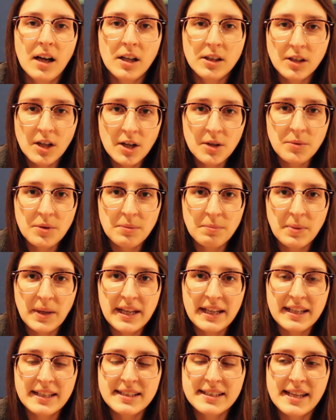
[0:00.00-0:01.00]
Along with
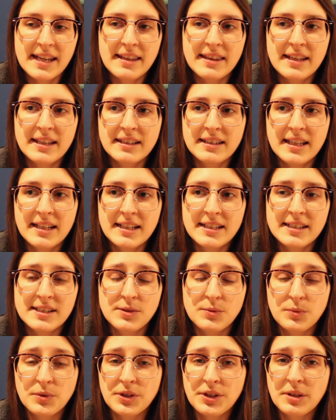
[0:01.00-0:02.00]
blankets, I think that it
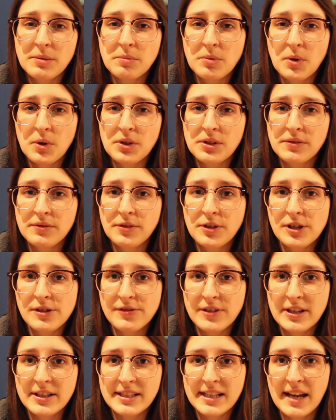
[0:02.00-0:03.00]
is really important for your
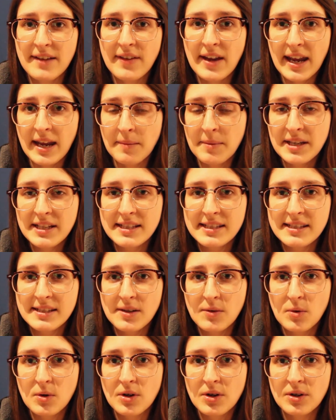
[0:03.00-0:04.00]
ferret to have hammocks
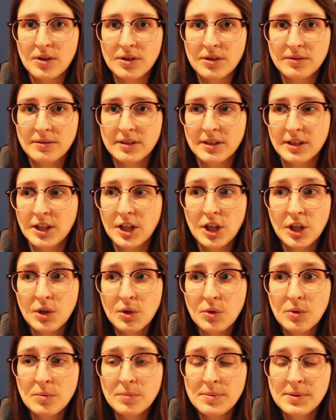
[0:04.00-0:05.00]
or
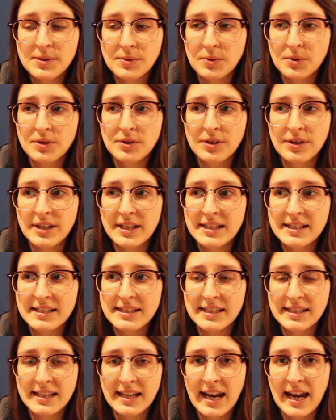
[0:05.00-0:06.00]
cubes or things
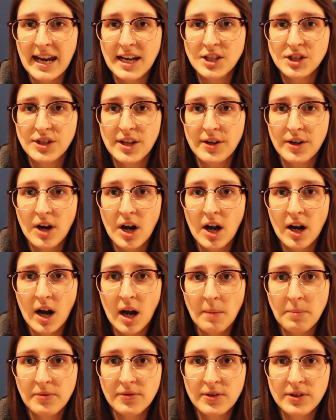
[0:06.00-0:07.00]
in the cage that are hung
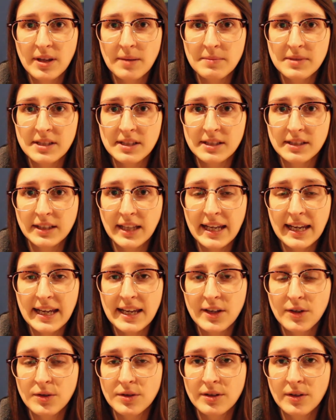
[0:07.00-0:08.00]
up for them to lay
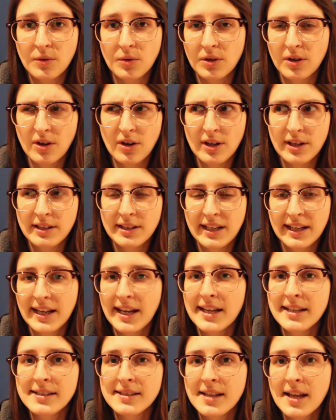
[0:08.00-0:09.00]
in or on, I
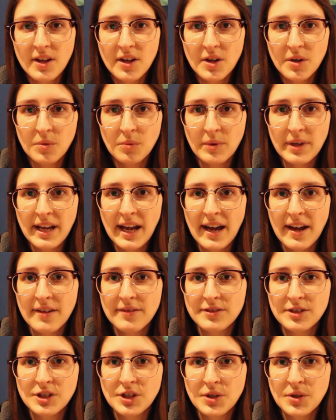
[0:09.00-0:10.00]
guess. We
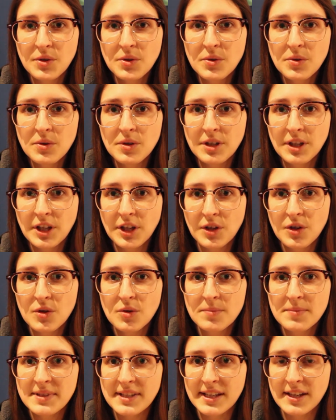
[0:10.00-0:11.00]
have 2
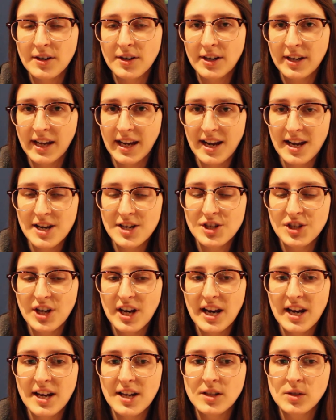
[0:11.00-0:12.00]
cubes in our cage,
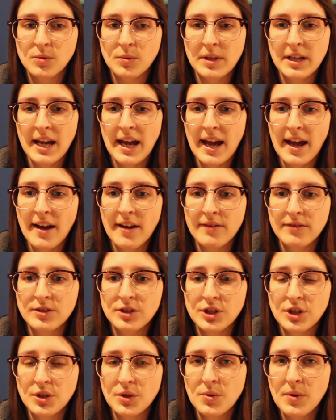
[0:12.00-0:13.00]
and we have
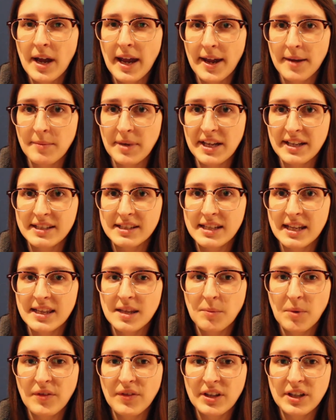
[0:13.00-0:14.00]
2 hammocks, and
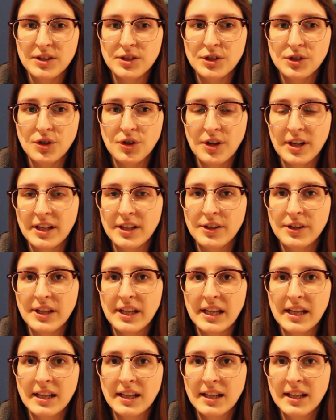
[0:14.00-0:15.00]
then we have like this
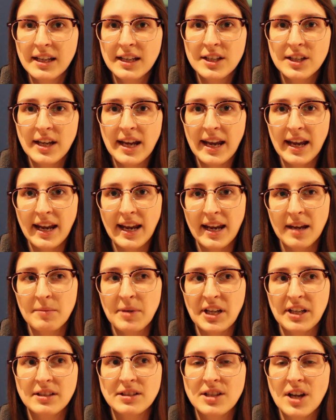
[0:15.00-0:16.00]
crinkly
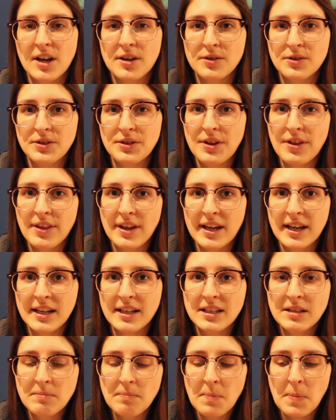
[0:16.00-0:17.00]
hammock tunnel
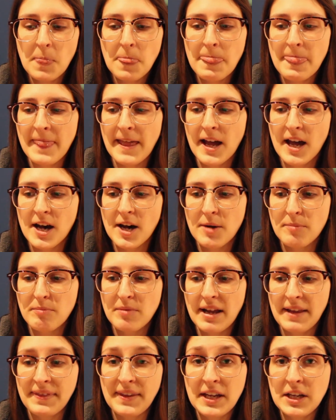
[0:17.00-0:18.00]
thing,
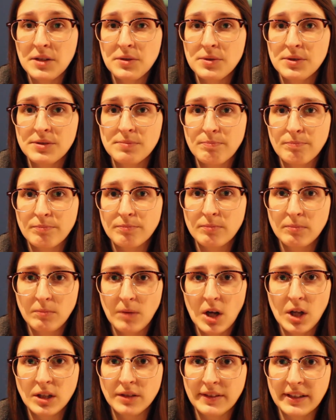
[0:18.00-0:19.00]
and they use
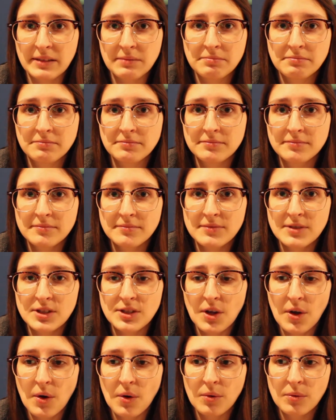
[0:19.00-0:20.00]
all of it.
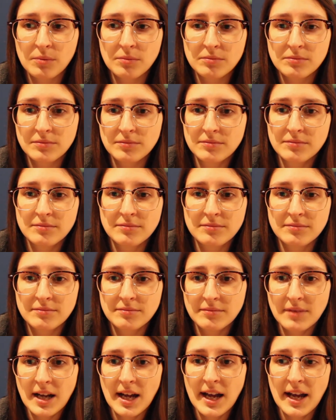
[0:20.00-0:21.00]
So
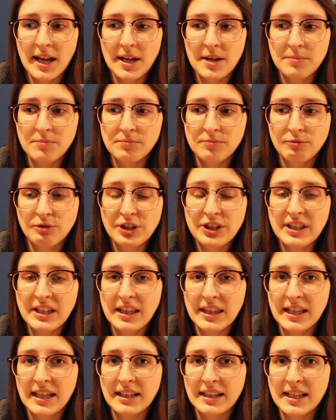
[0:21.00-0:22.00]
I really
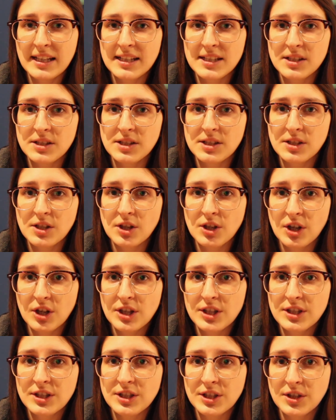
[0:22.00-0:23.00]
think that it's
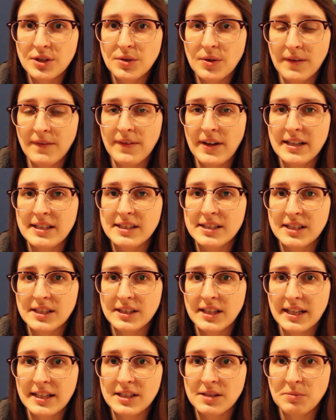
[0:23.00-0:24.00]
good to invest in
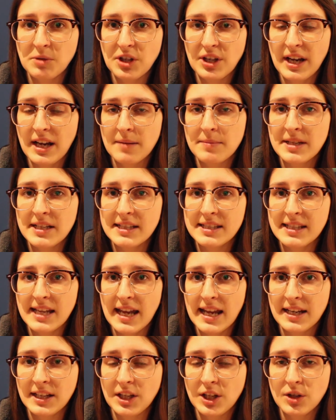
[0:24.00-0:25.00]
like some good hammocks
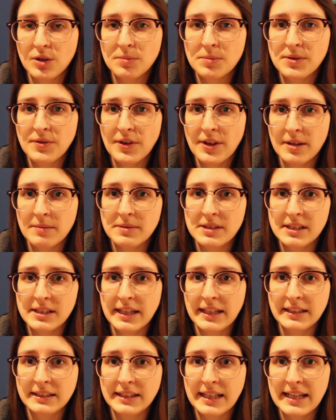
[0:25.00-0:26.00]
and cubes for them to
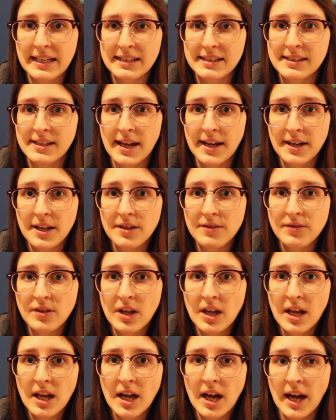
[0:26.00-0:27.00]
like lay inside of.
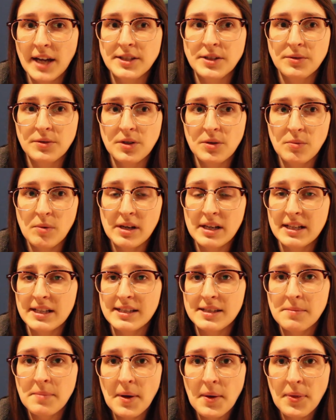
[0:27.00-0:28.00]
I don't know what it
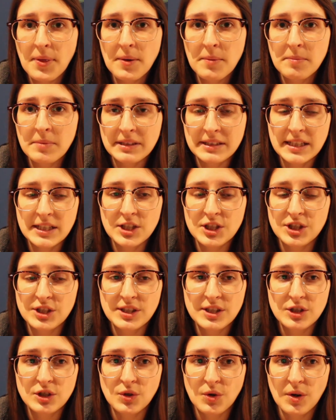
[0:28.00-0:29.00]
is about them, but they just
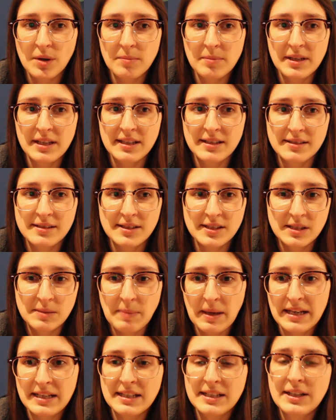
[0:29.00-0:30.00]
enjoy being
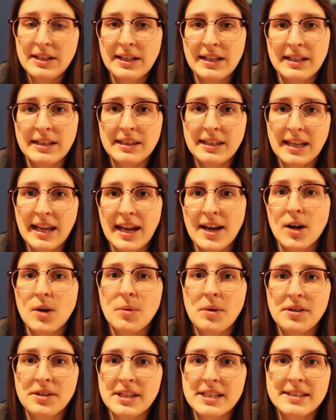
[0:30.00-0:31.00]
suspended in the air
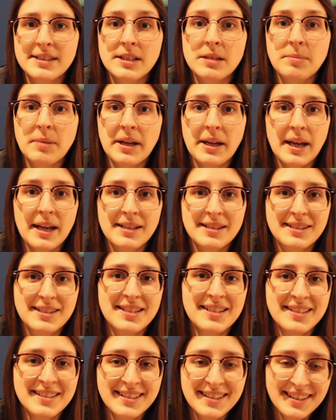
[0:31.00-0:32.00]
while they sleep, I
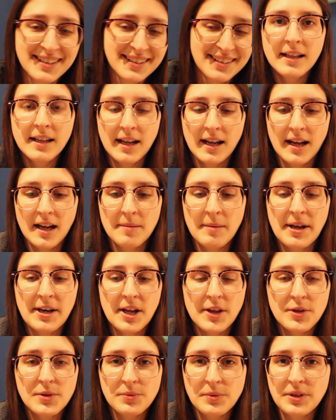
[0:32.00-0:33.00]
guess.
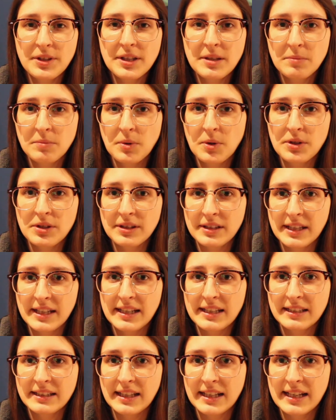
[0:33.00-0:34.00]
Another really important
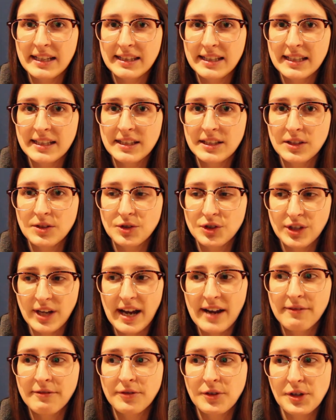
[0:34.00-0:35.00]
thing that I think you should
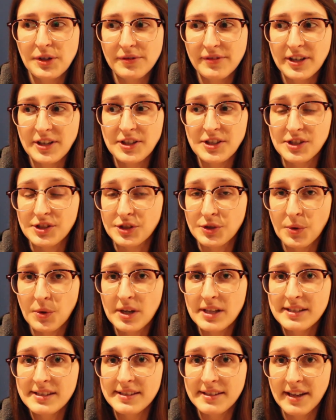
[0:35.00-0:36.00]
have for your ferrets is
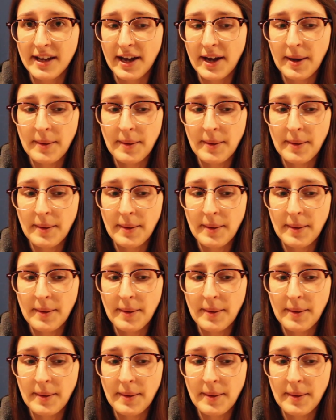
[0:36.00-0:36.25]
toys.